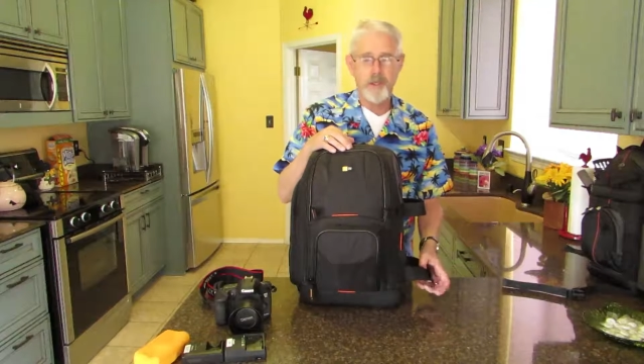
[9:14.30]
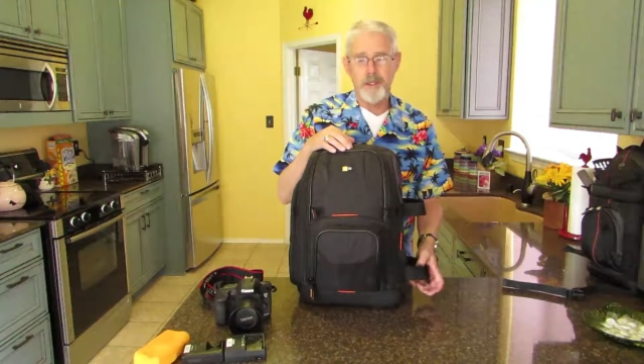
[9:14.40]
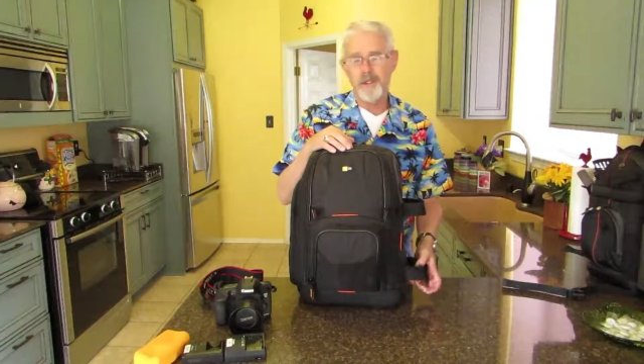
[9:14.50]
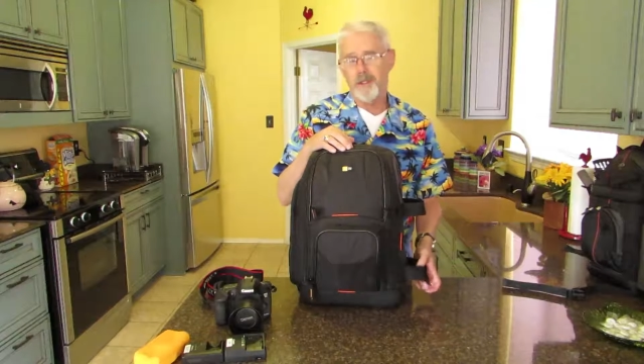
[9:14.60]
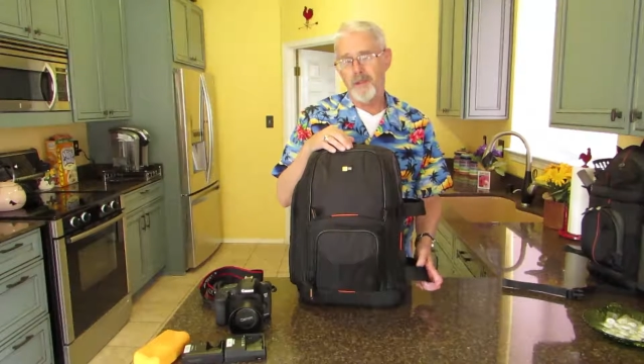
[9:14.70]

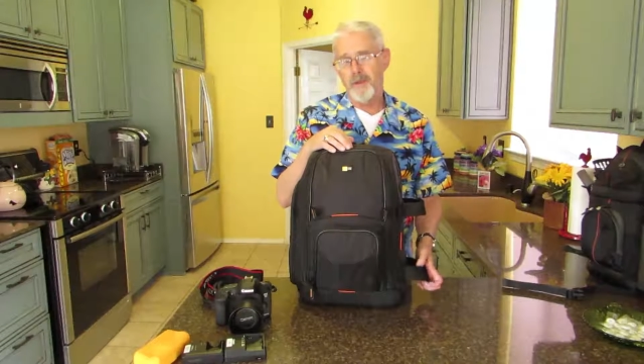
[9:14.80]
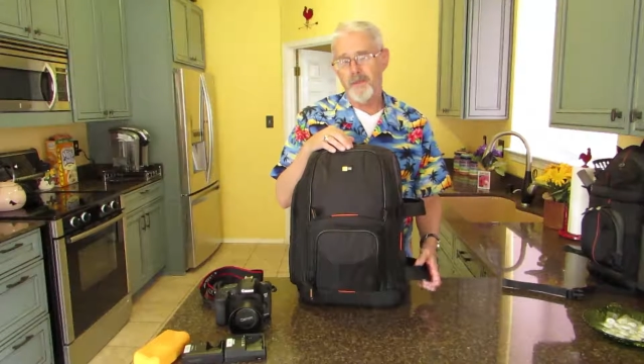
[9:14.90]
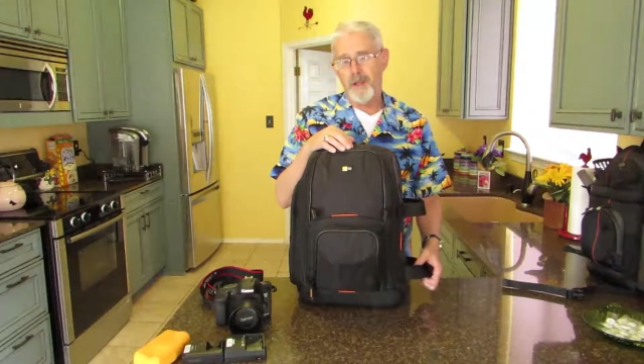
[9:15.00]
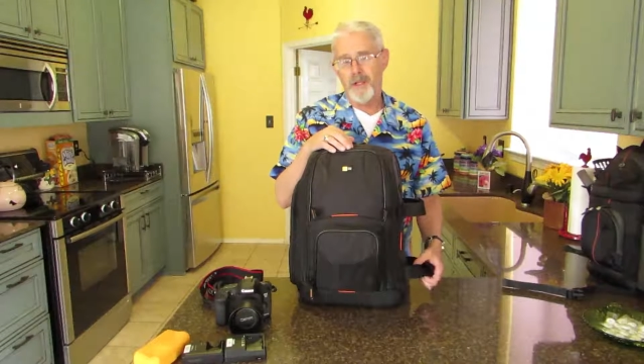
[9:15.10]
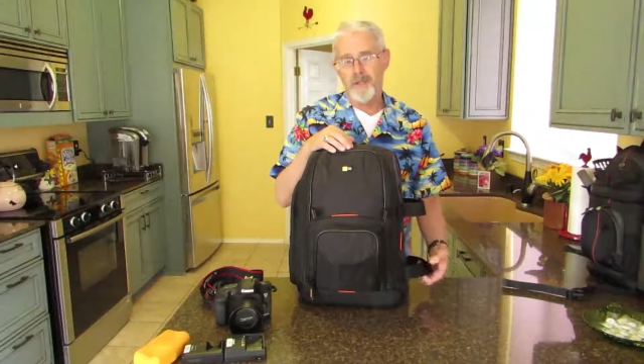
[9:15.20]
nicely with
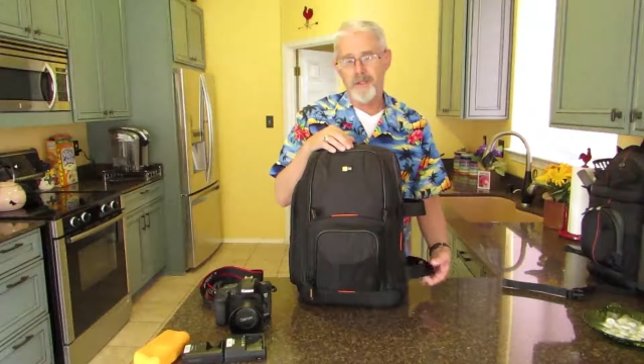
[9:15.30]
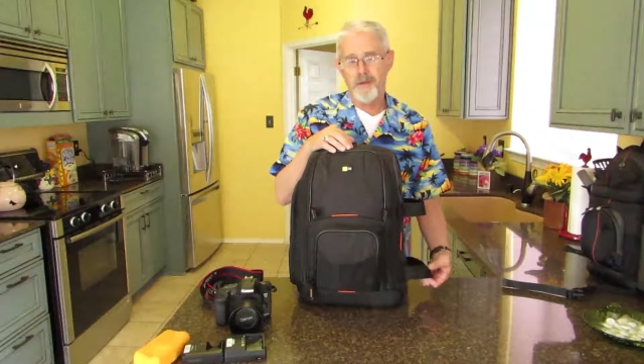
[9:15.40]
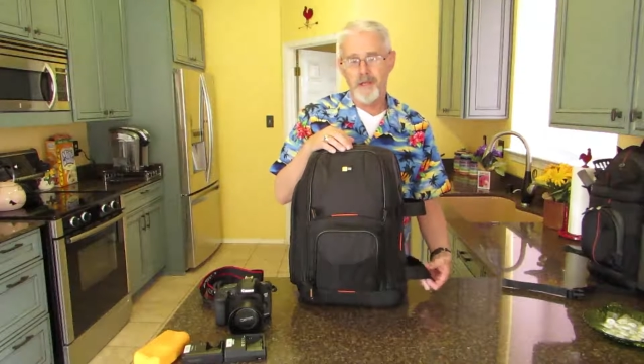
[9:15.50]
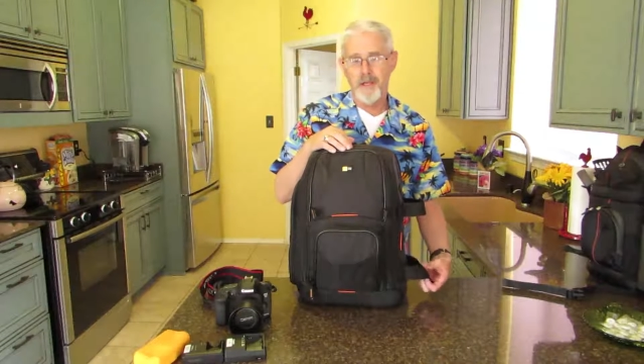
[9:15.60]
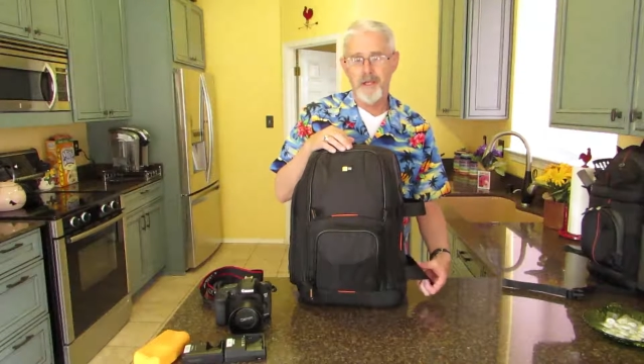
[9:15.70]
my
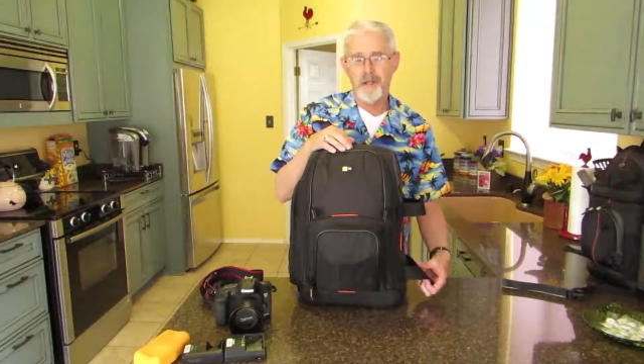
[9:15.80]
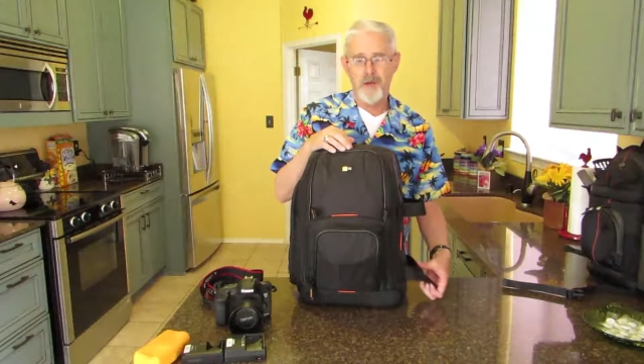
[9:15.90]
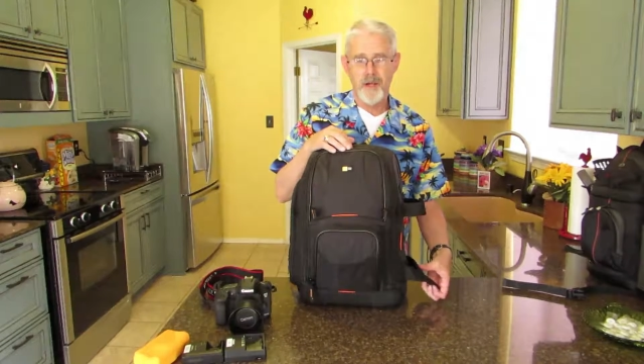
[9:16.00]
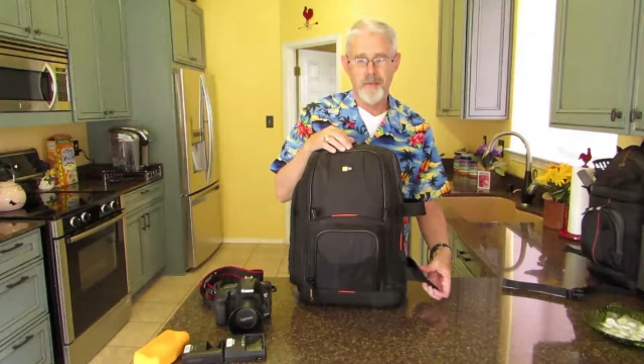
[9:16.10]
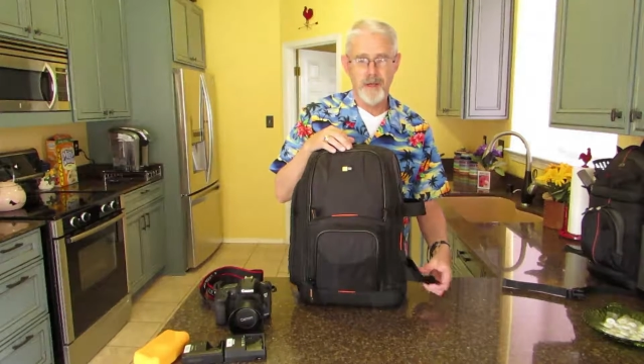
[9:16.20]
Siri
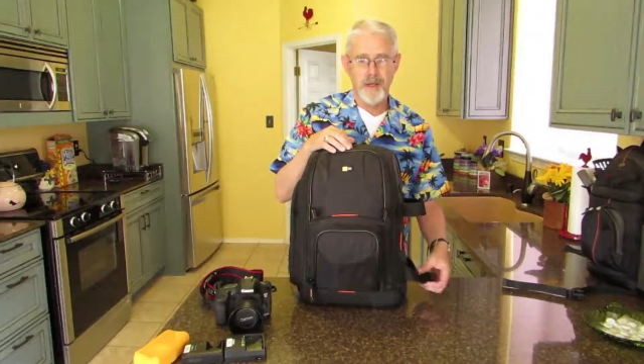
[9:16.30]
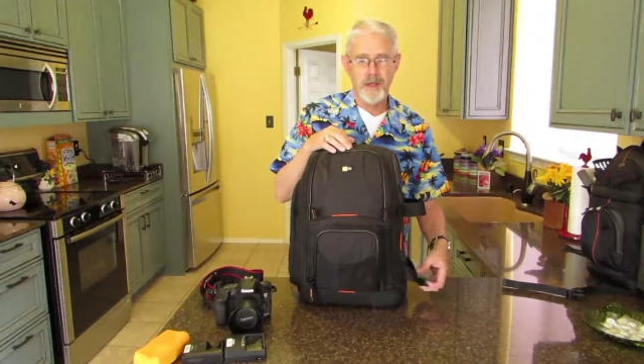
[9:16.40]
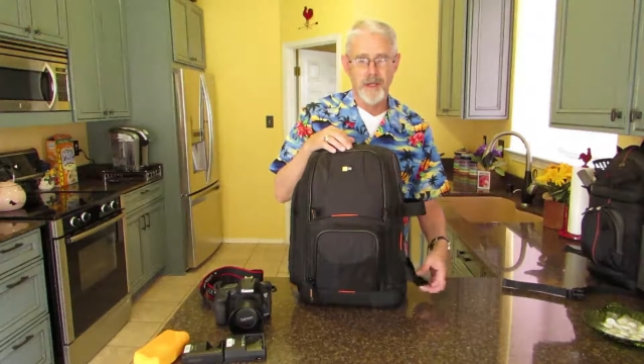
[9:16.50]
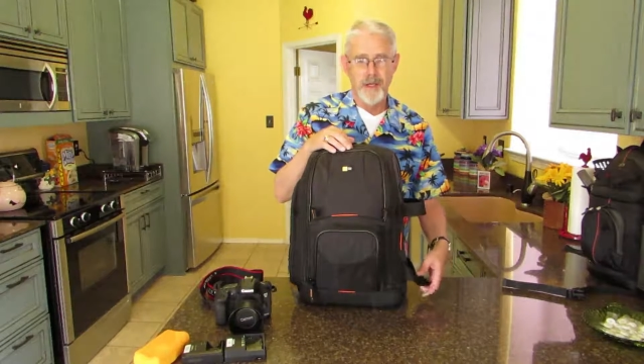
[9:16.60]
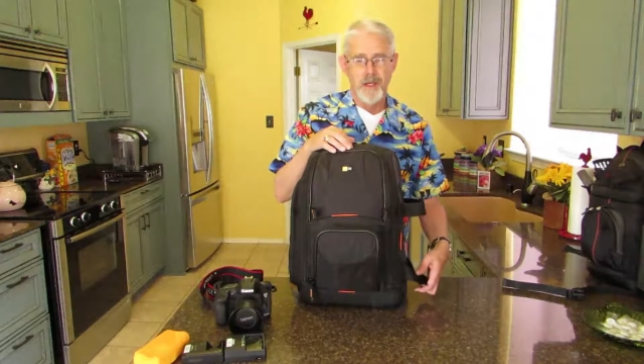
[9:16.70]

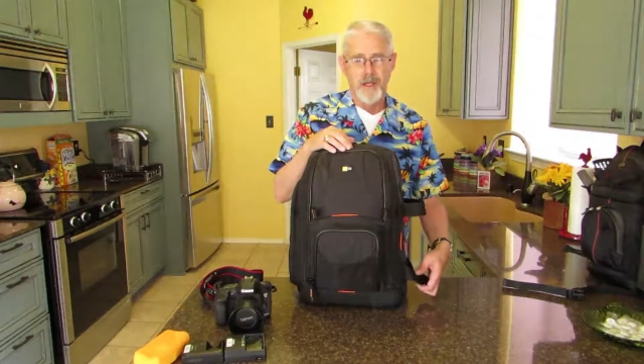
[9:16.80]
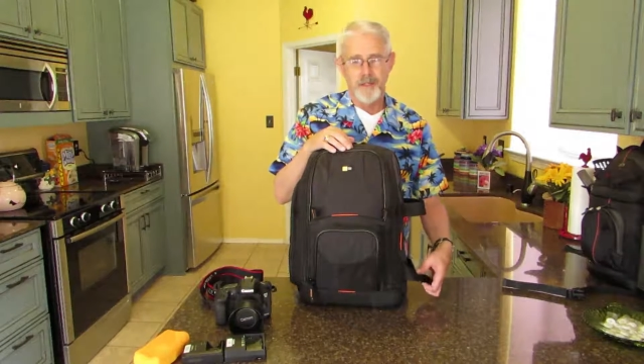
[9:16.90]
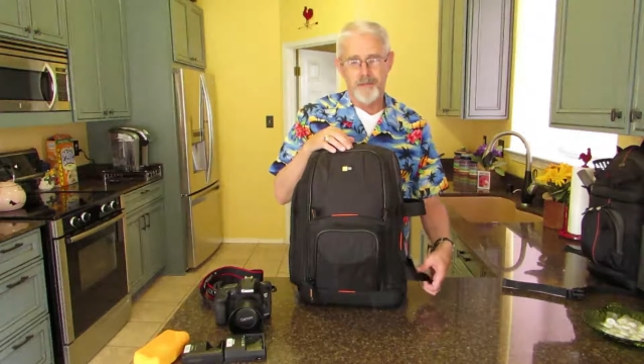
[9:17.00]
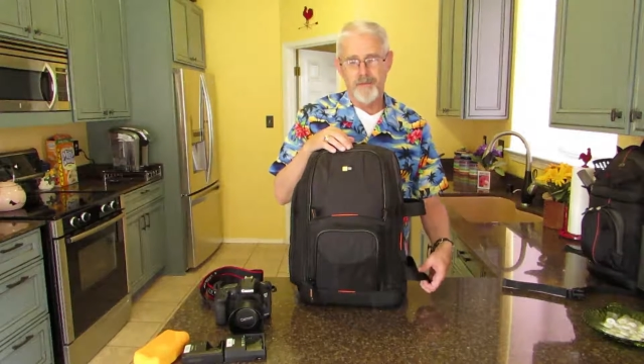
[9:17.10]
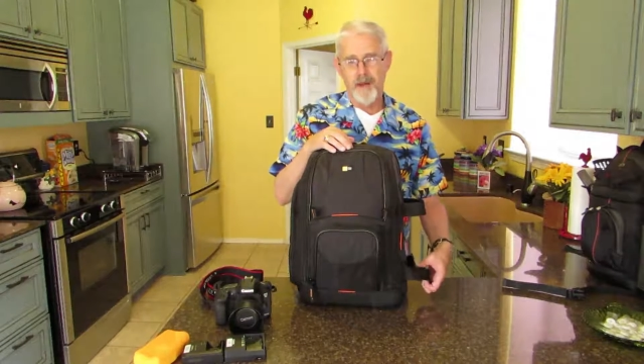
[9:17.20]
tripod.
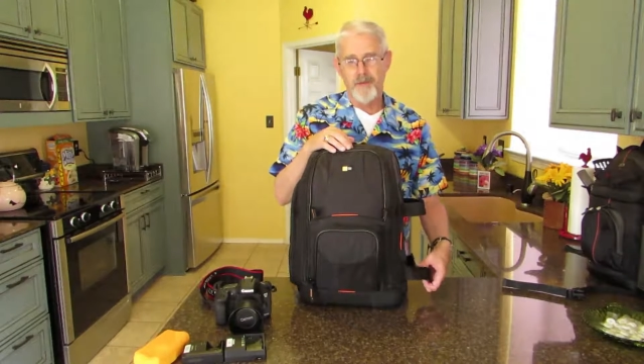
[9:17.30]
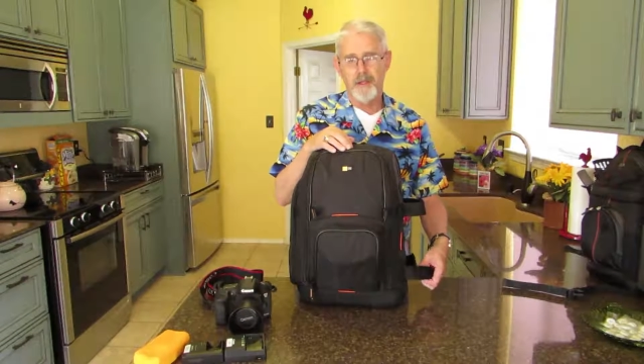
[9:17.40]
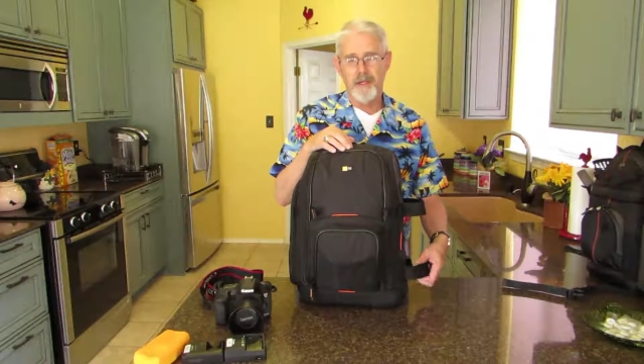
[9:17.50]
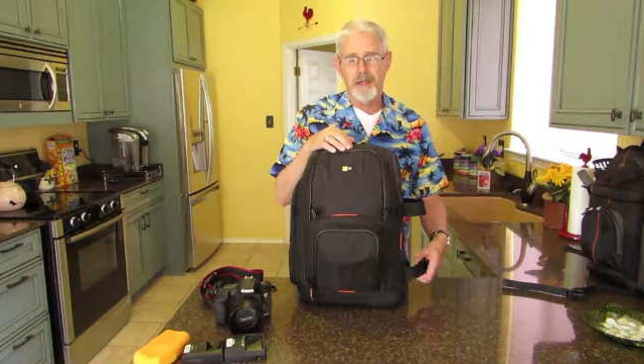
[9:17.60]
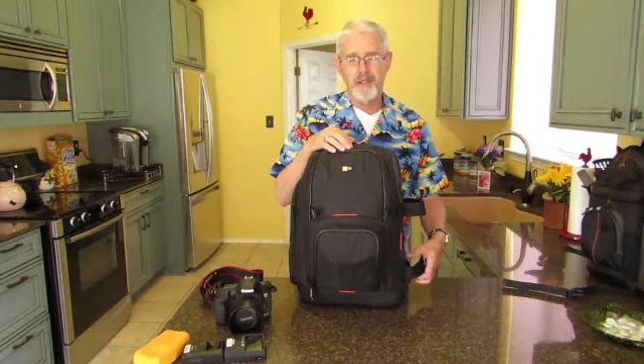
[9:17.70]
It's a
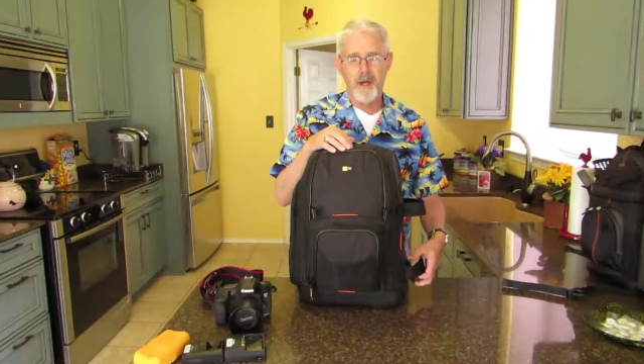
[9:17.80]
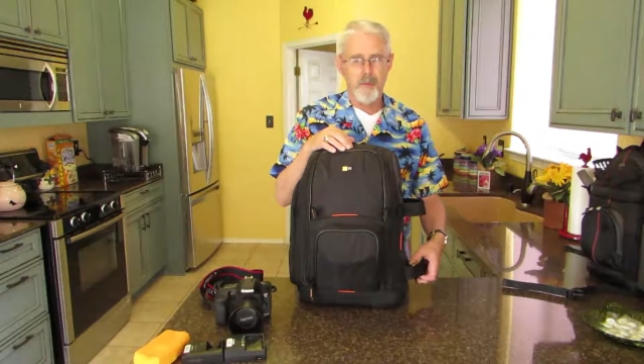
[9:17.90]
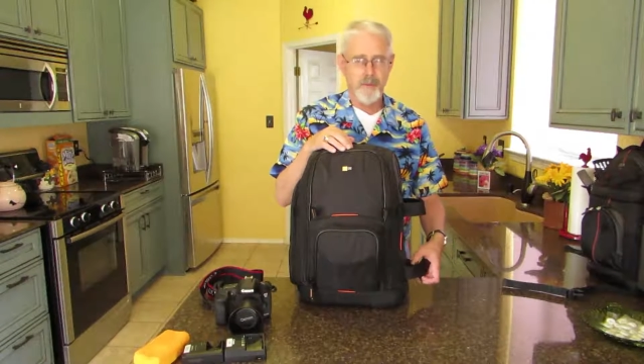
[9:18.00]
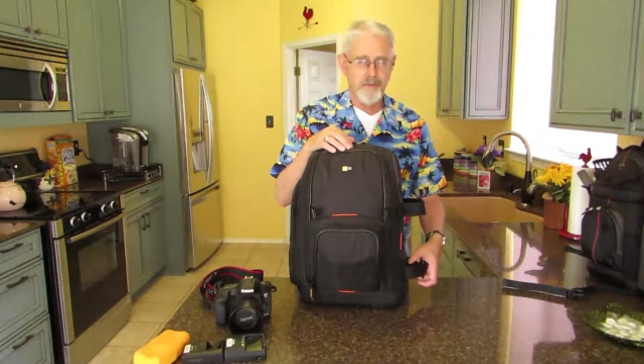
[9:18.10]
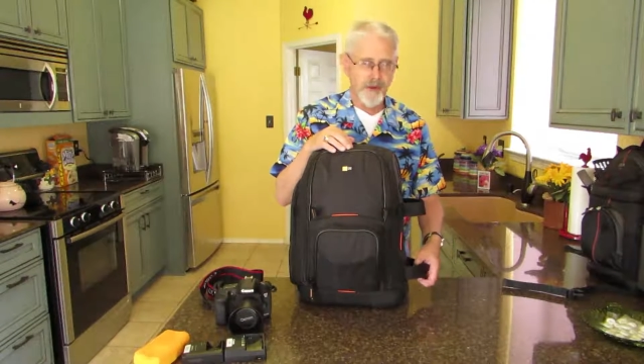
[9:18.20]
5-legged
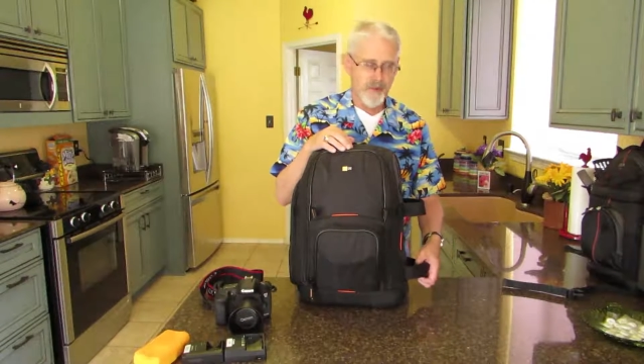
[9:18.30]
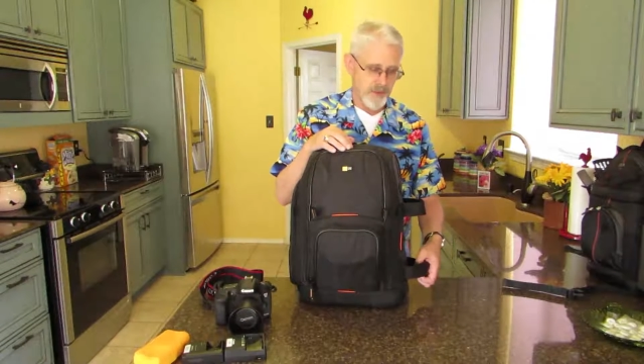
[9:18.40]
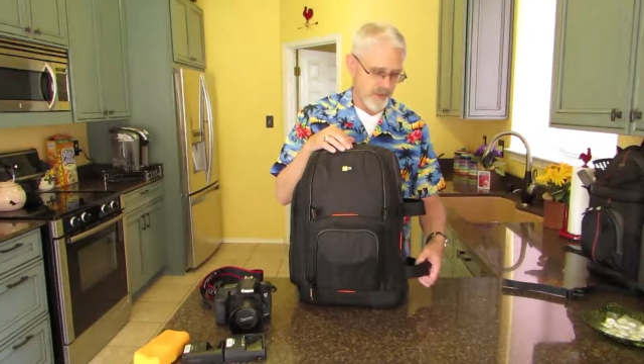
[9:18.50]
carbon fiber